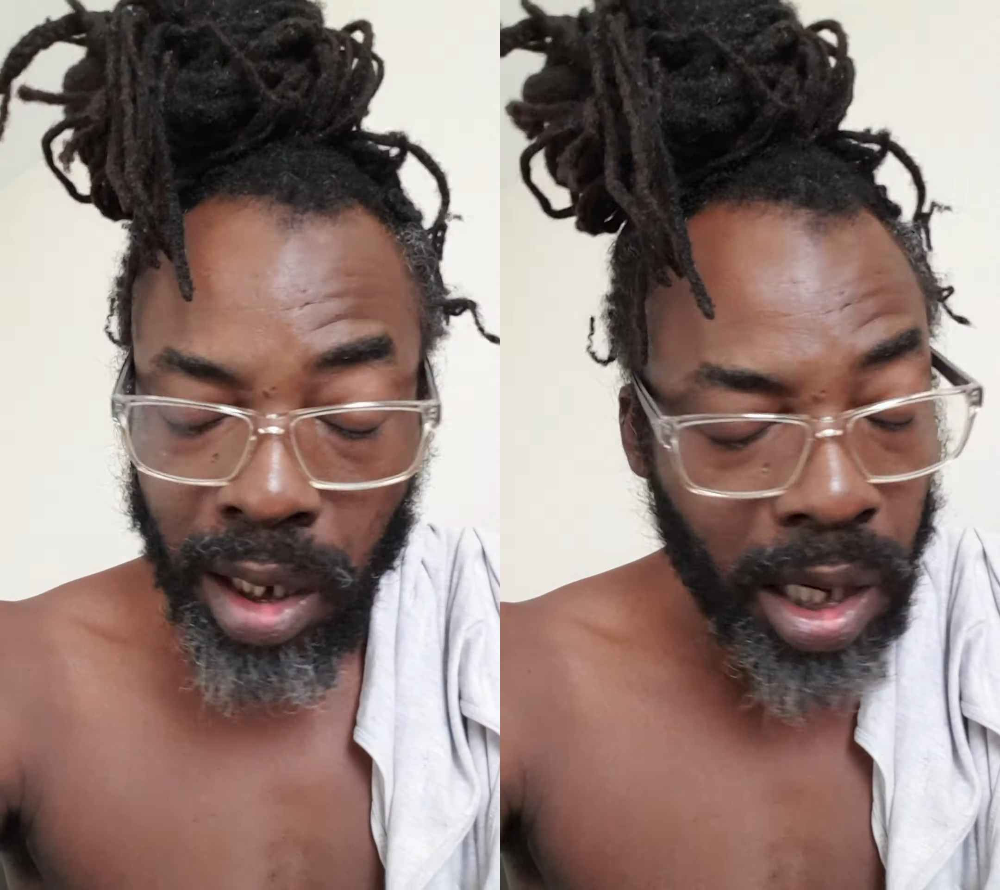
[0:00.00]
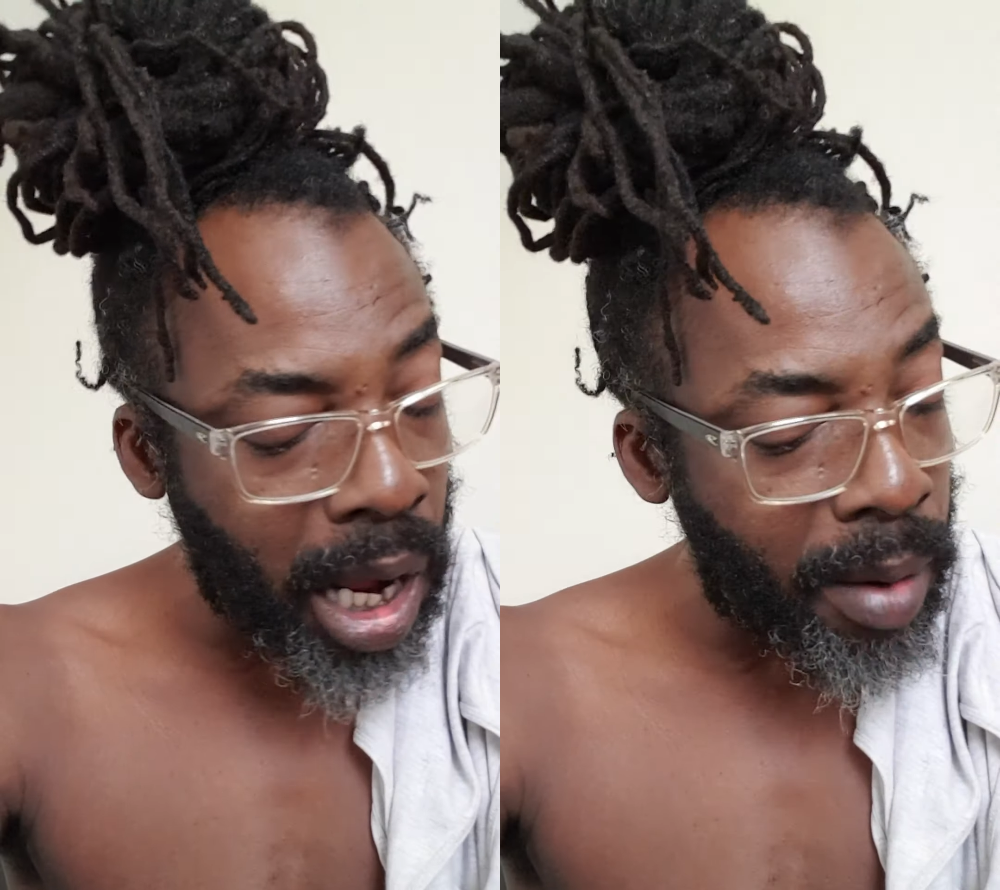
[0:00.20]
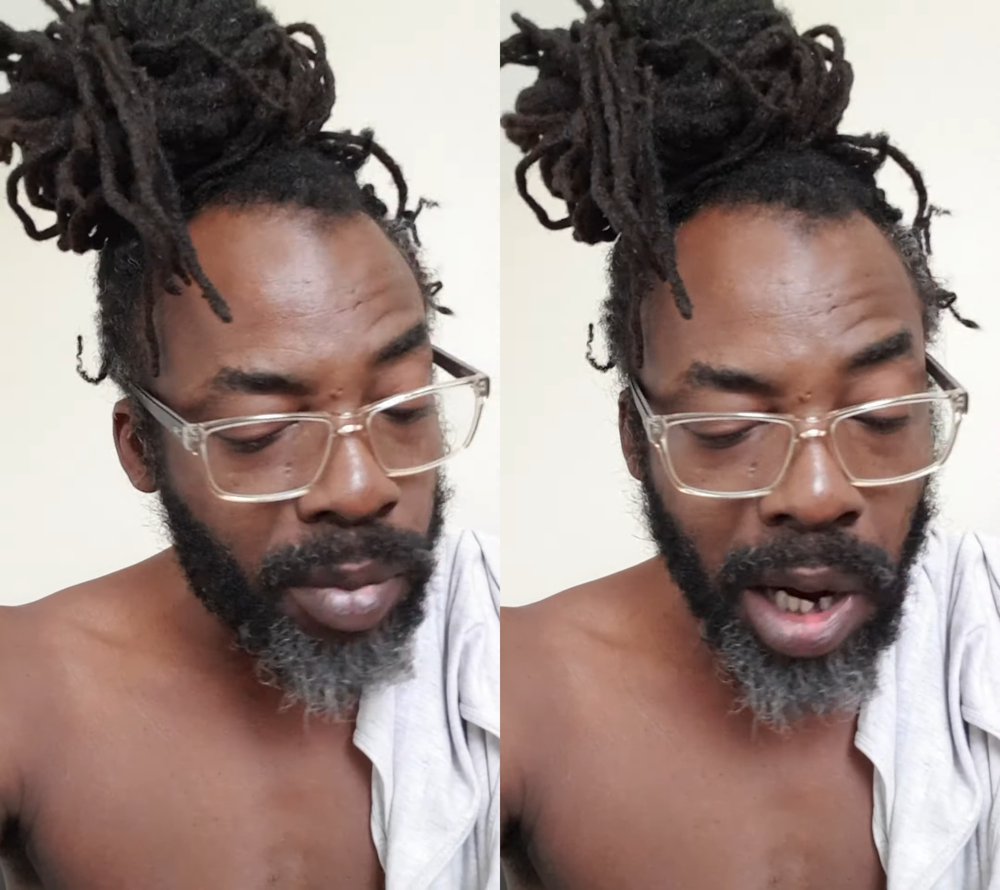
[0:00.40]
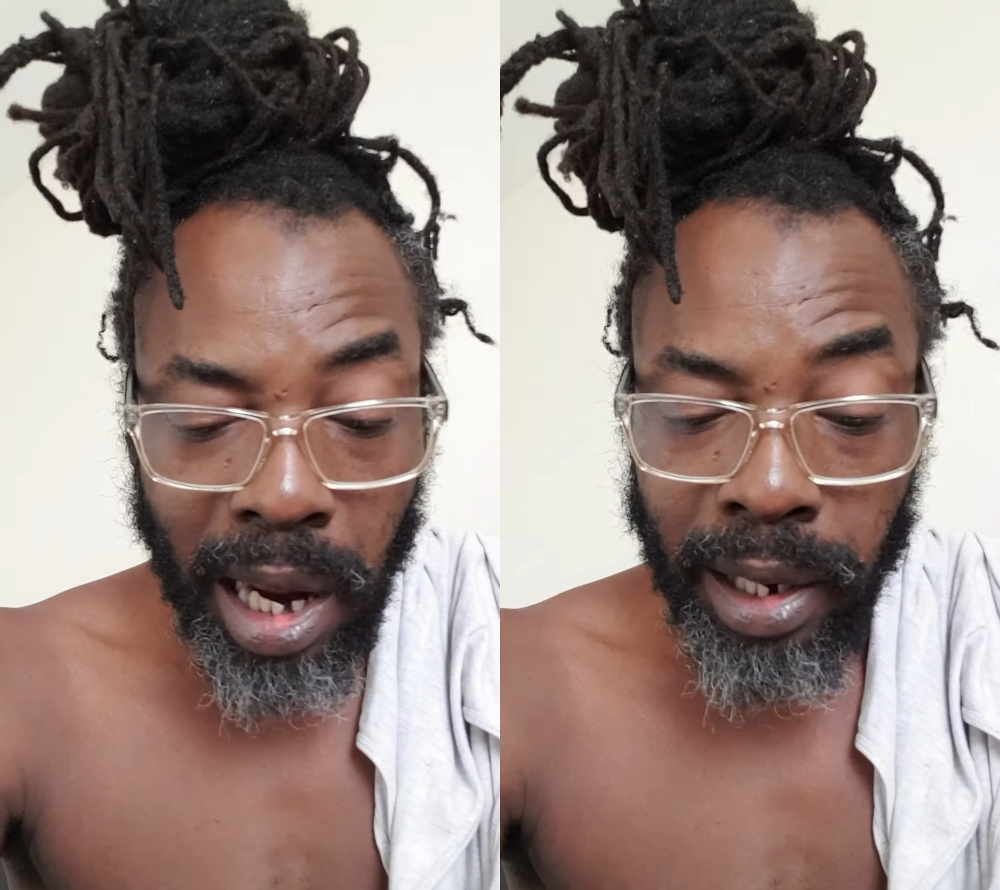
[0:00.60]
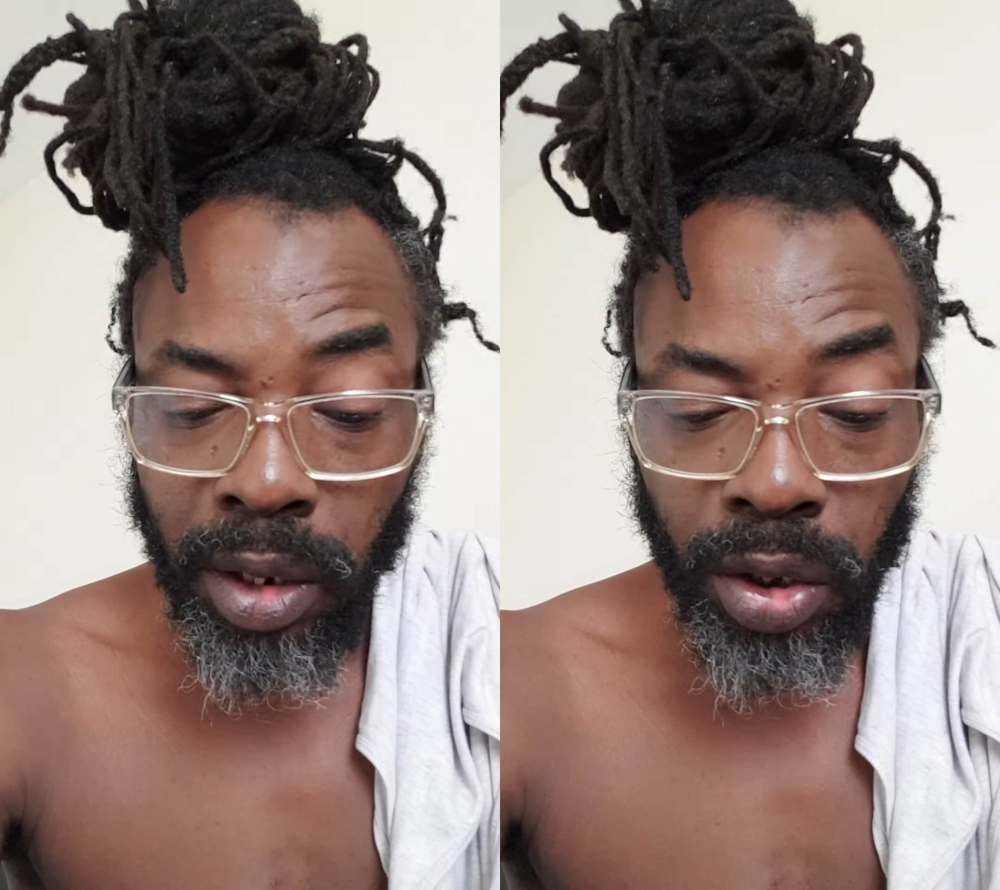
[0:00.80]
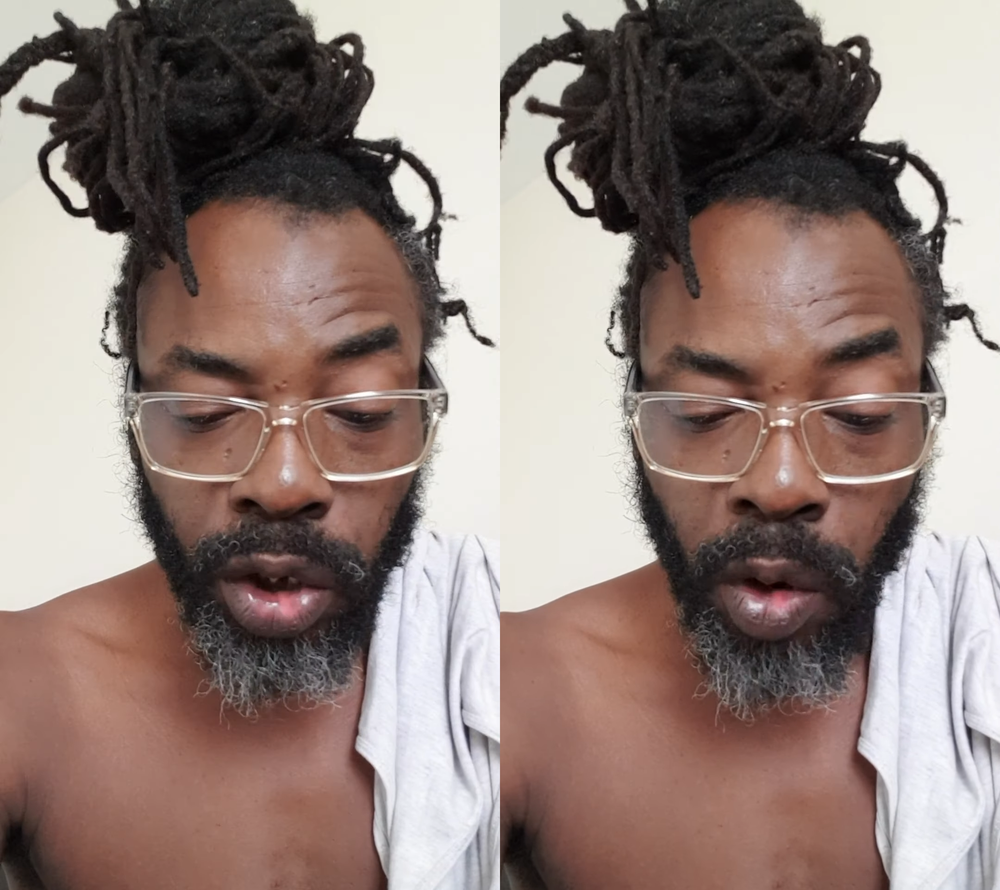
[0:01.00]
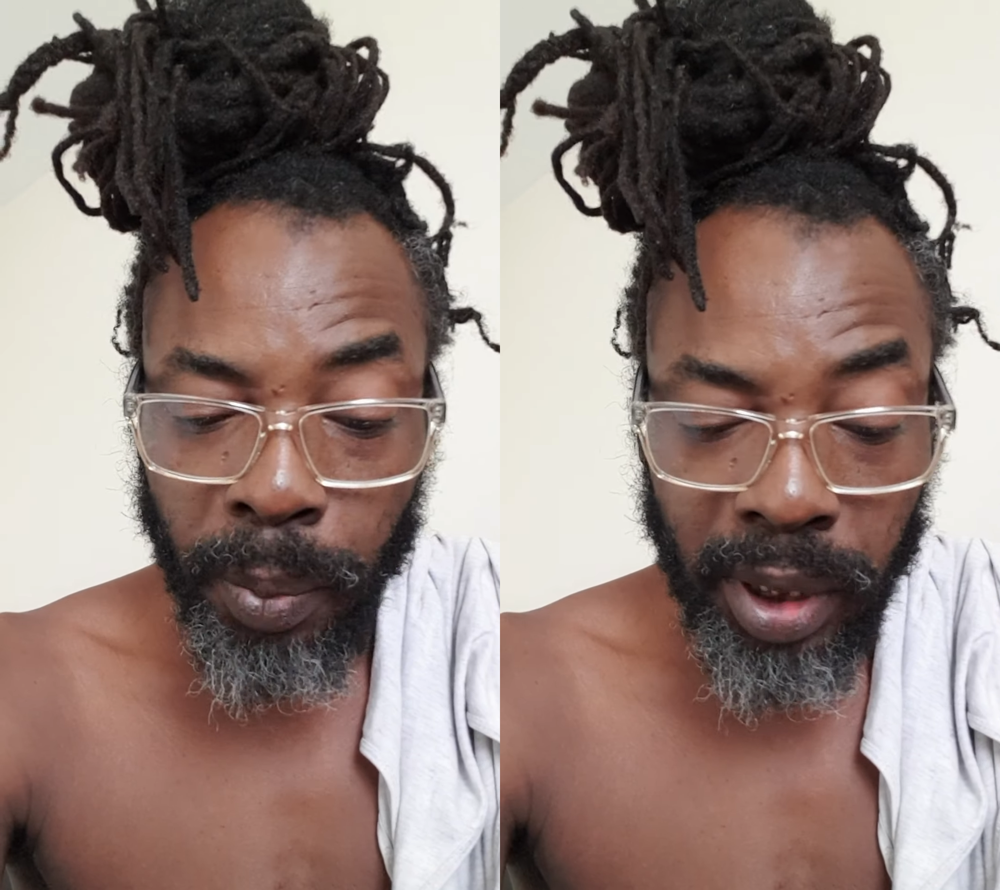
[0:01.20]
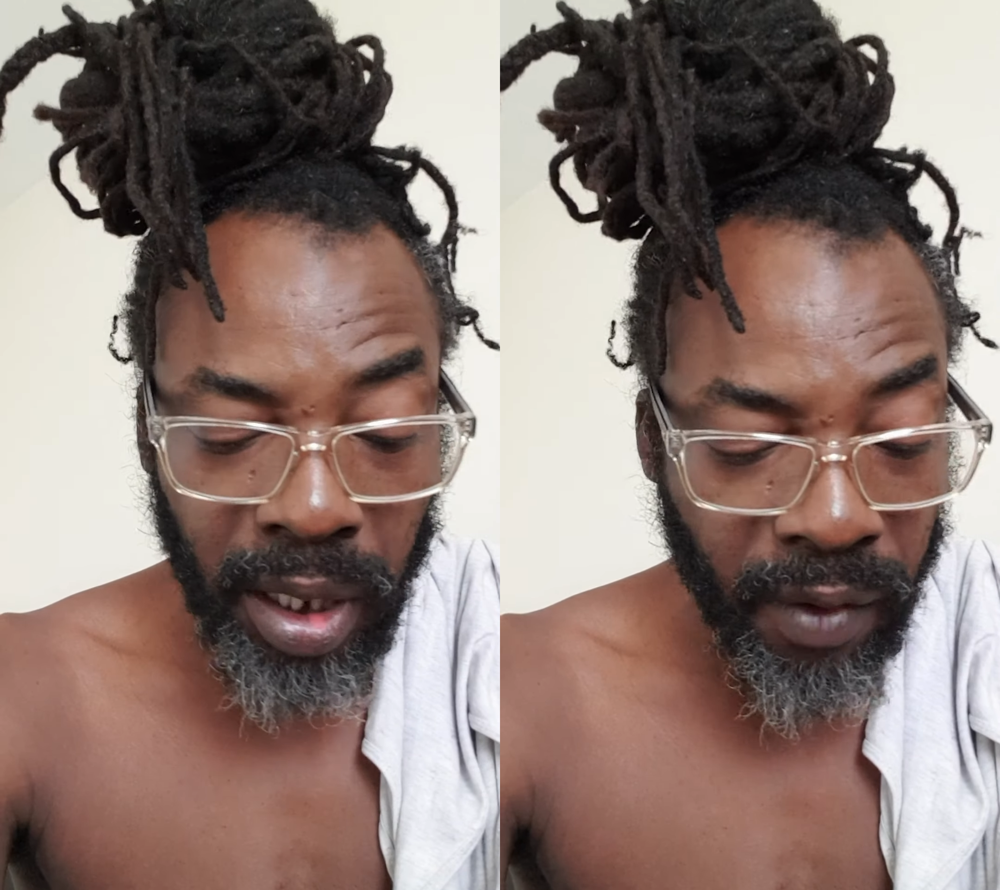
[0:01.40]
No go abroad, go show up
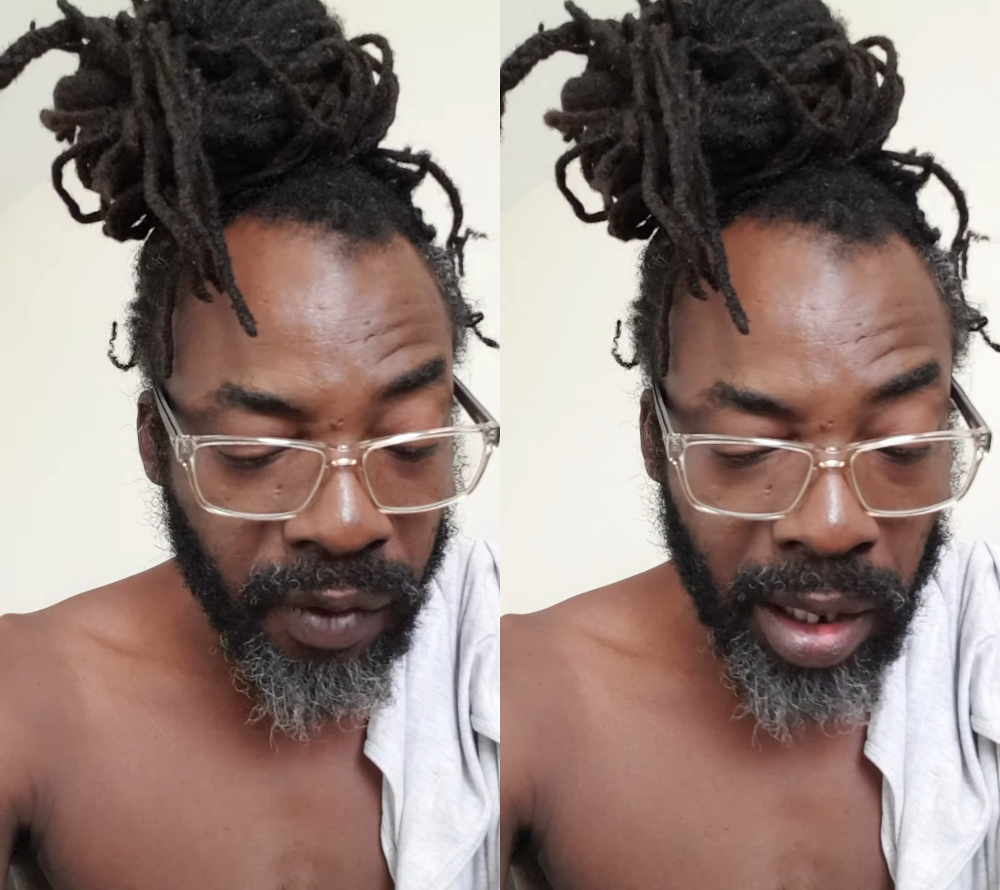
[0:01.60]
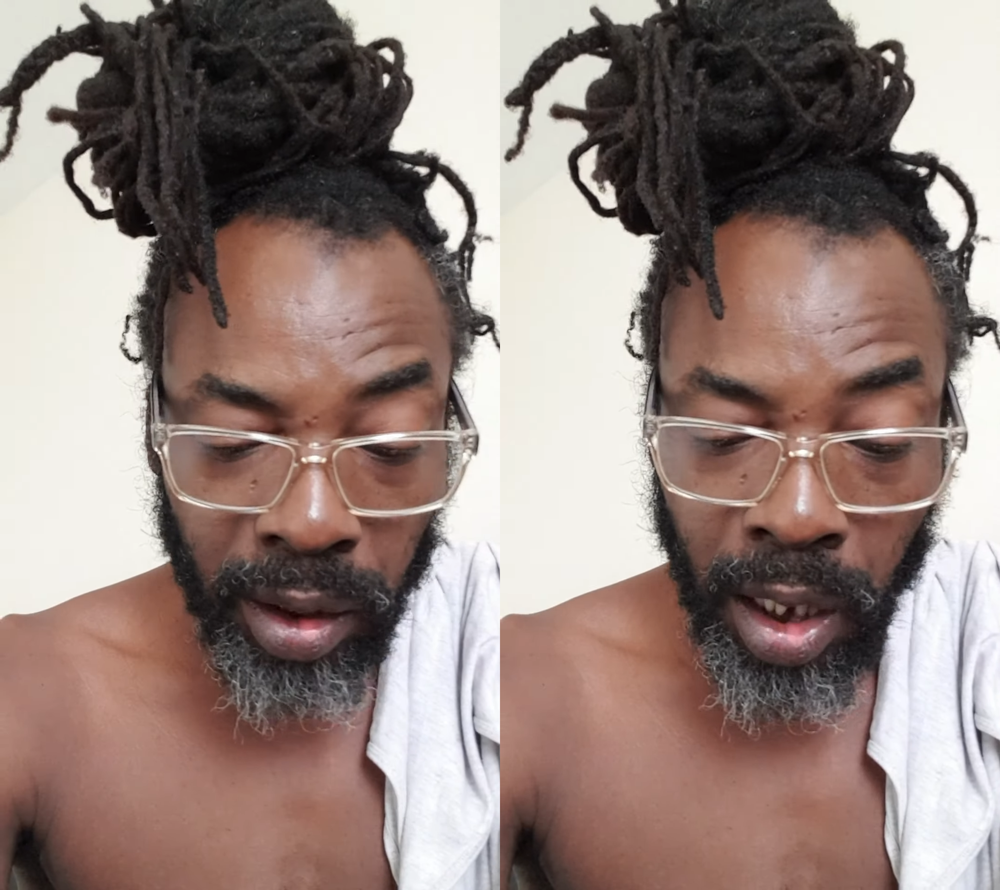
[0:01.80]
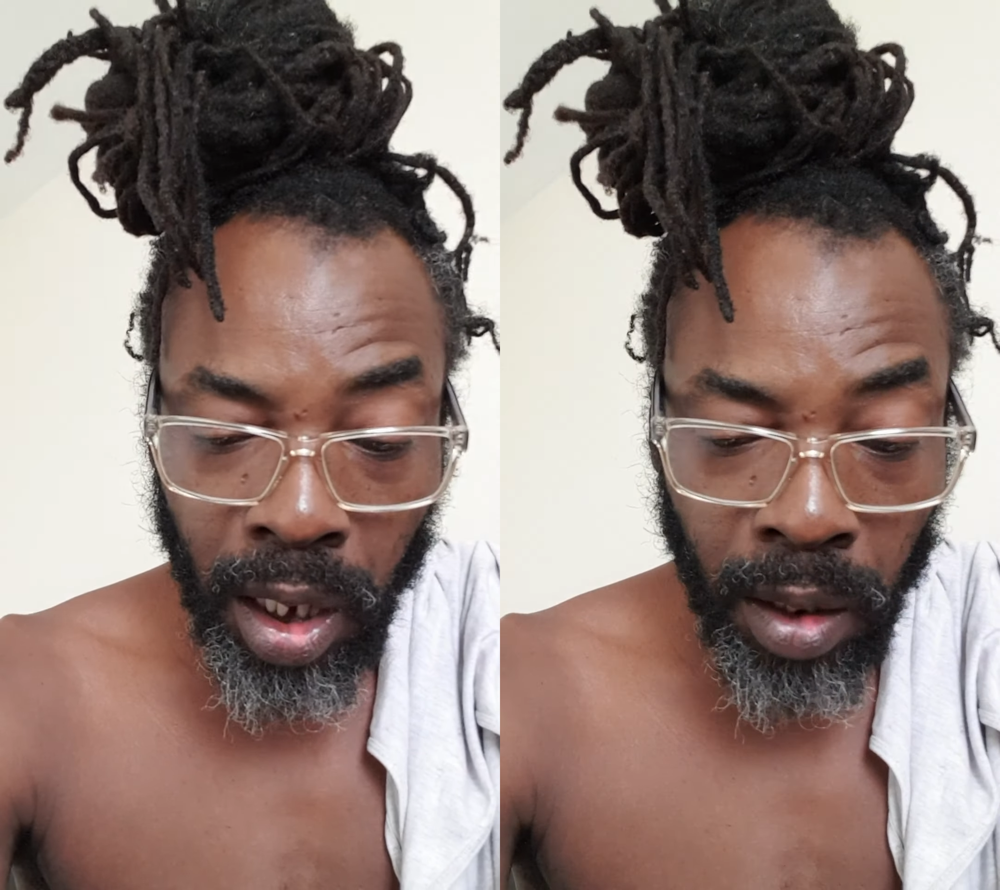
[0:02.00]
yourself and